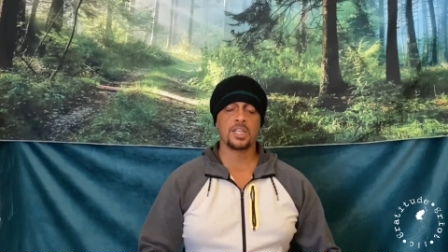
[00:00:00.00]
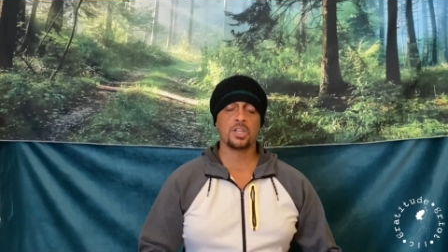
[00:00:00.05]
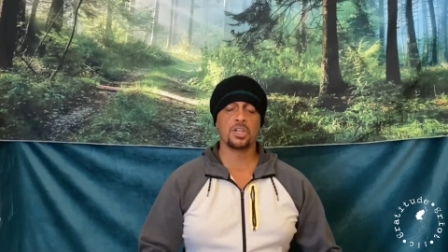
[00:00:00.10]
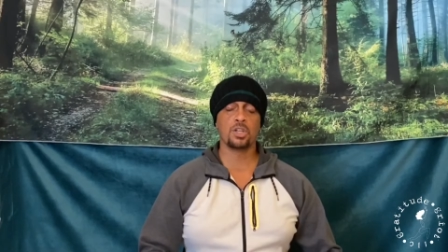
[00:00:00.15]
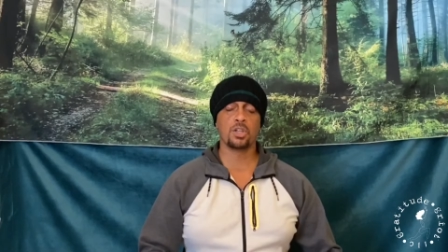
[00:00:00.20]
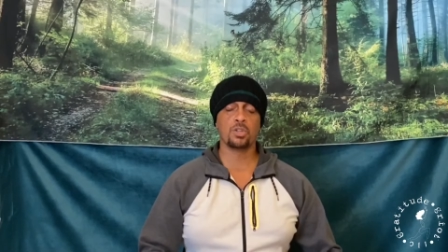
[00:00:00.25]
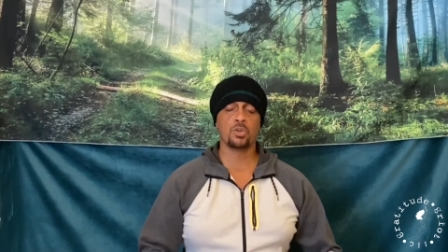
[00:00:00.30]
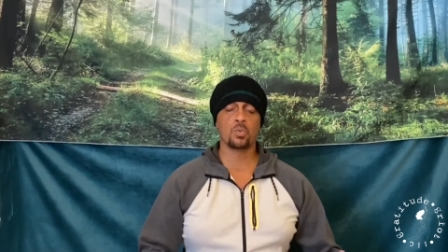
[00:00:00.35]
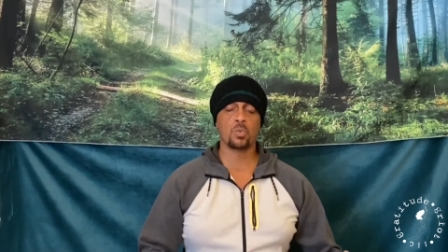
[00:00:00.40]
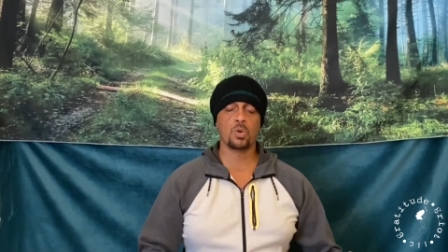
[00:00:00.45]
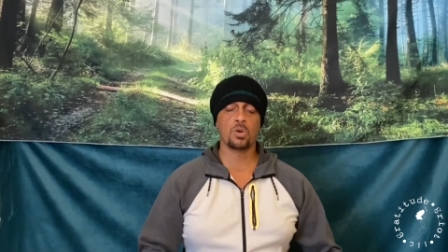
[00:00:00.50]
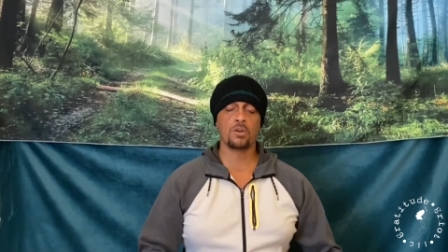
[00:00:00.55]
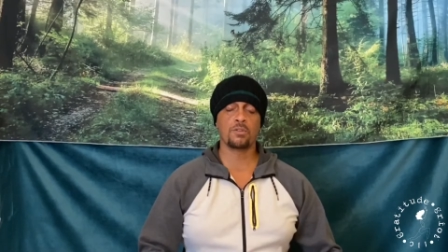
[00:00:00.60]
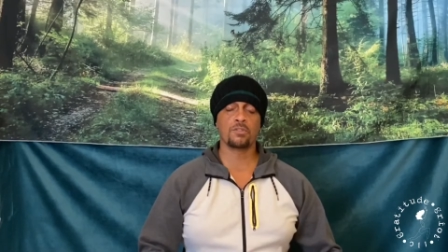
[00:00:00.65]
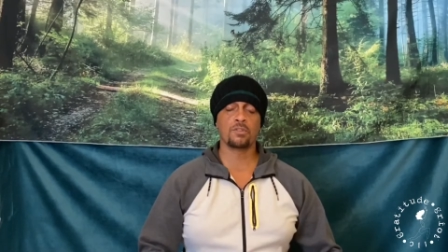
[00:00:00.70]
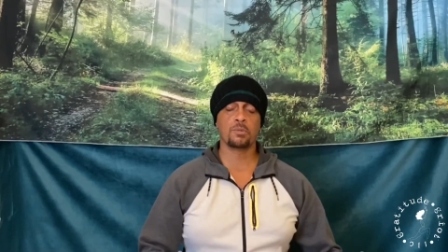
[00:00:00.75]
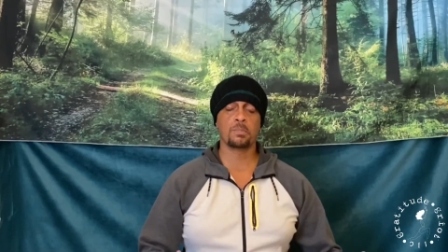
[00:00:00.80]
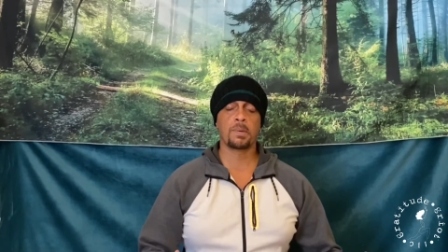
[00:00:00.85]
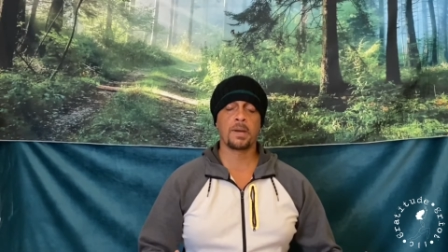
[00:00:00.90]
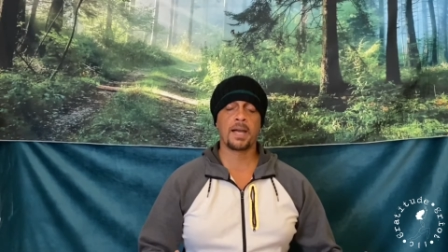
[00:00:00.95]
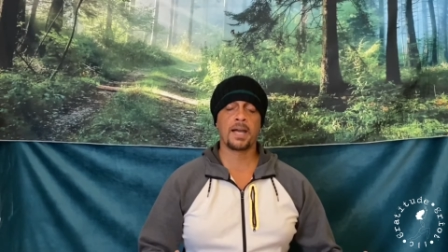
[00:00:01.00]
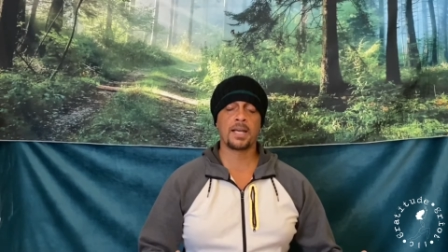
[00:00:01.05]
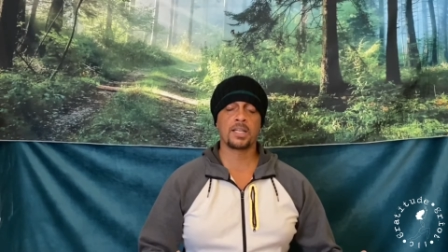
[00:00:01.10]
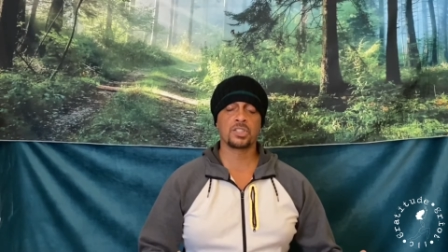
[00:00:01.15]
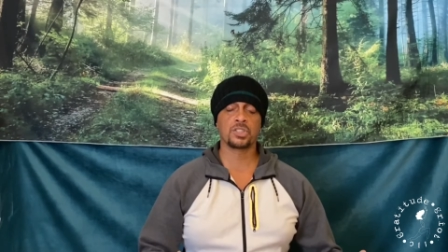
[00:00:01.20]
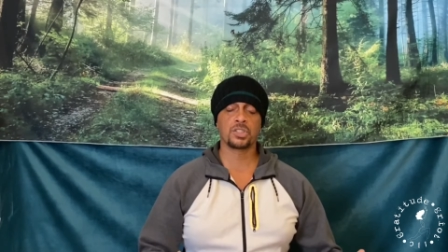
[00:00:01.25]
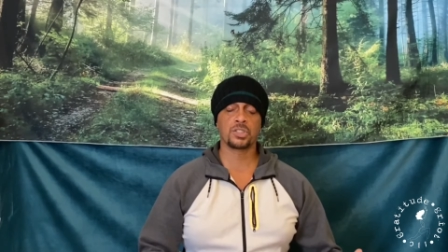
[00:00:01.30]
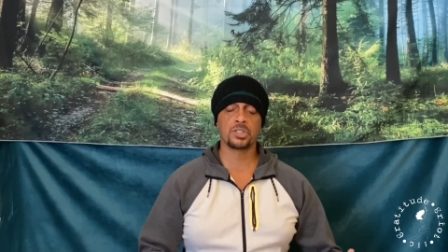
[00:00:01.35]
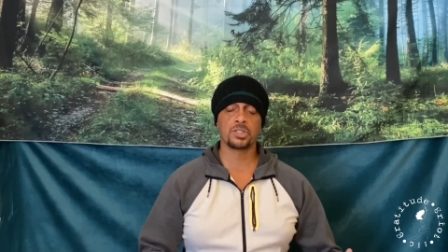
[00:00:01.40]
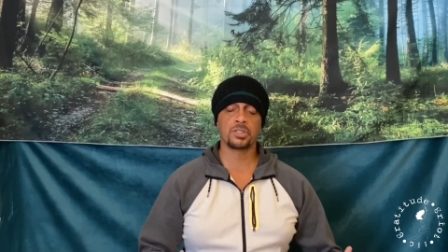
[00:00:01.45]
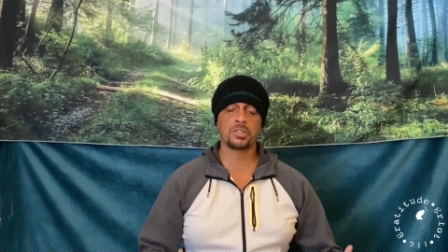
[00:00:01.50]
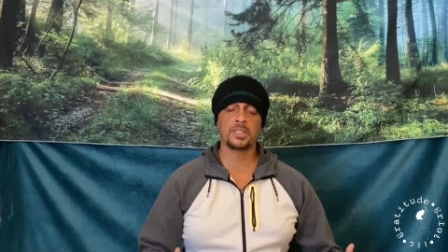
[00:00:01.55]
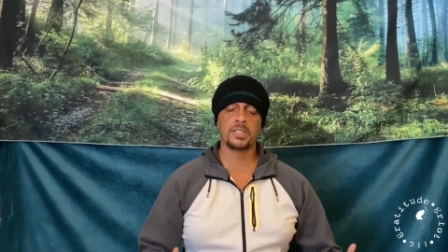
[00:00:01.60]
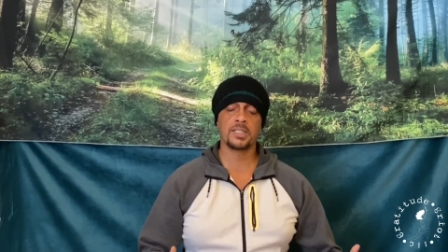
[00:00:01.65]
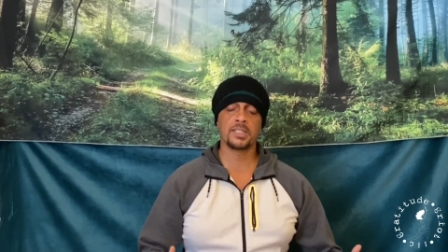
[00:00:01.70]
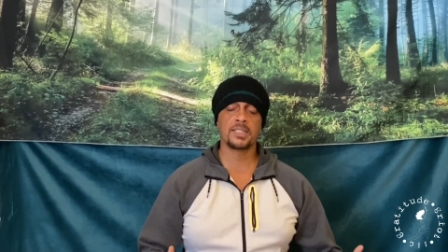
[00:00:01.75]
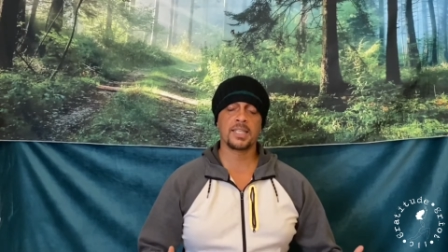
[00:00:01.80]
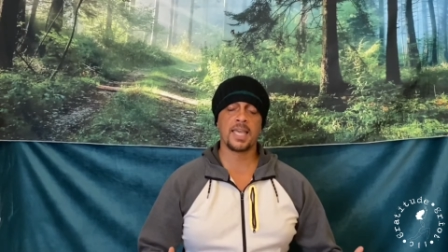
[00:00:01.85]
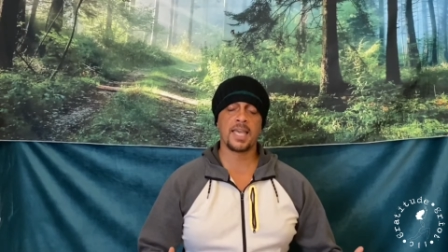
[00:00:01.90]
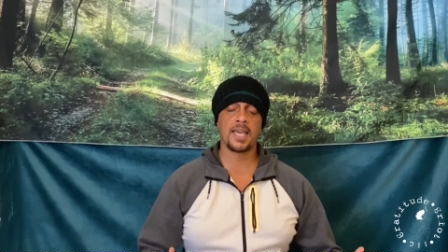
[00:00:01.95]
another word for posture
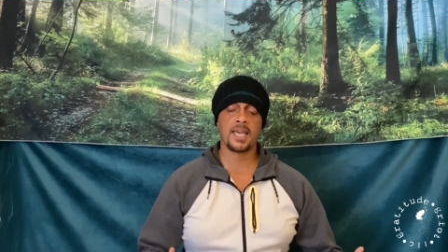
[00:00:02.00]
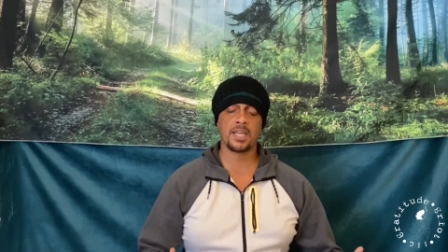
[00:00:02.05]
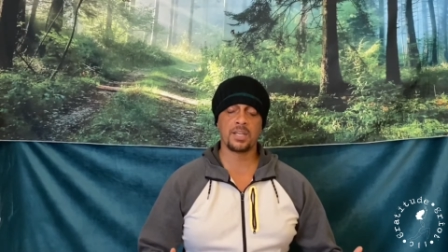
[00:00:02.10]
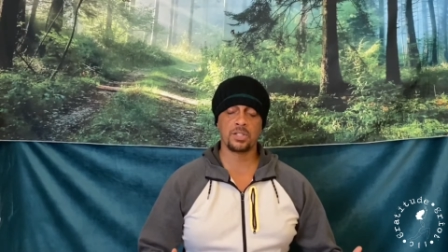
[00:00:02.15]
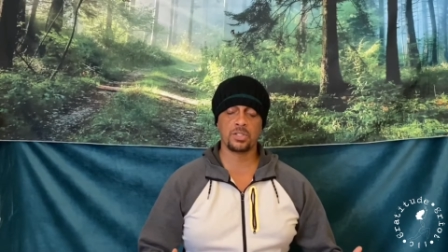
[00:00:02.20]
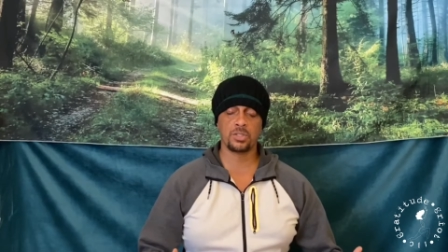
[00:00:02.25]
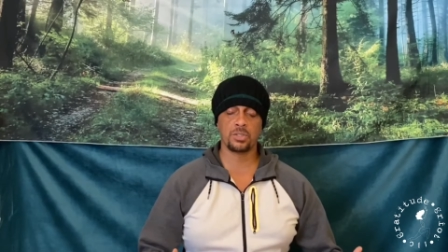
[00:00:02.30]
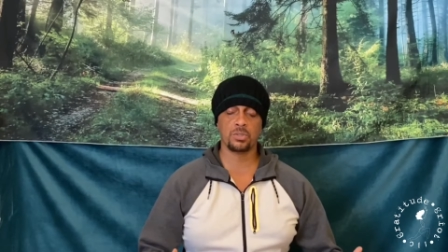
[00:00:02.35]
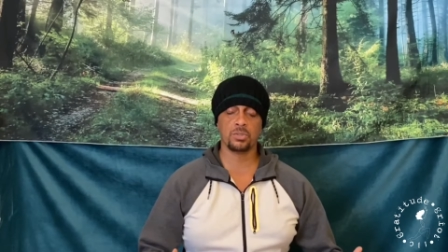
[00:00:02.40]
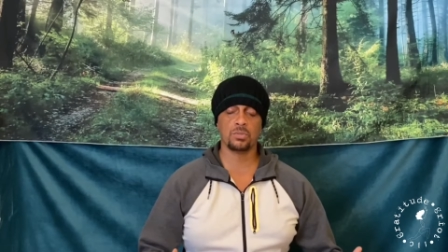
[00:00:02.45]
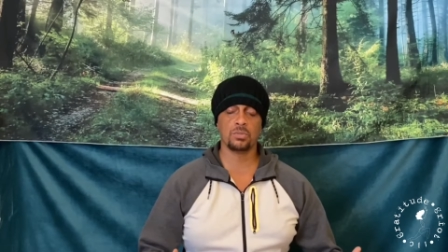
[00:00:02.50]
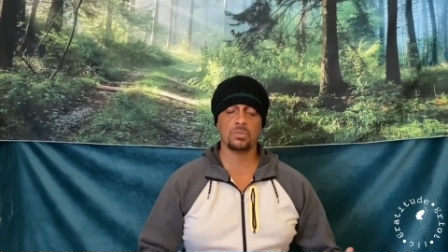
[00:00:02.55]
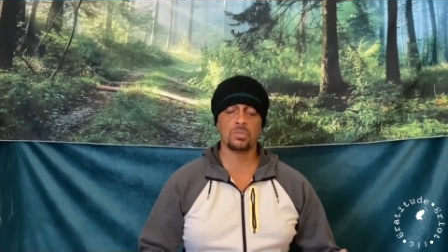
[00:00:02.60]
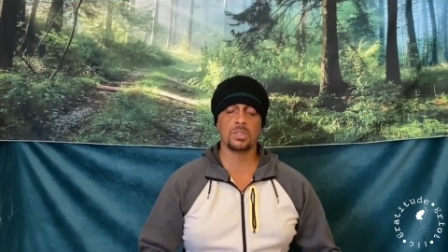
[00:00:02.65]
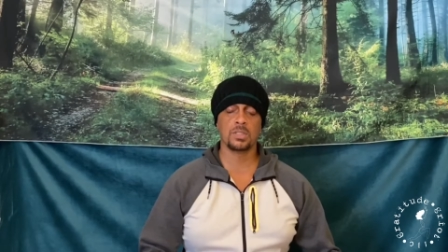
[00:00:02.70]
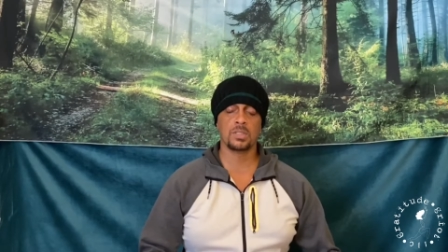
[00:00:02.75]
is attitude.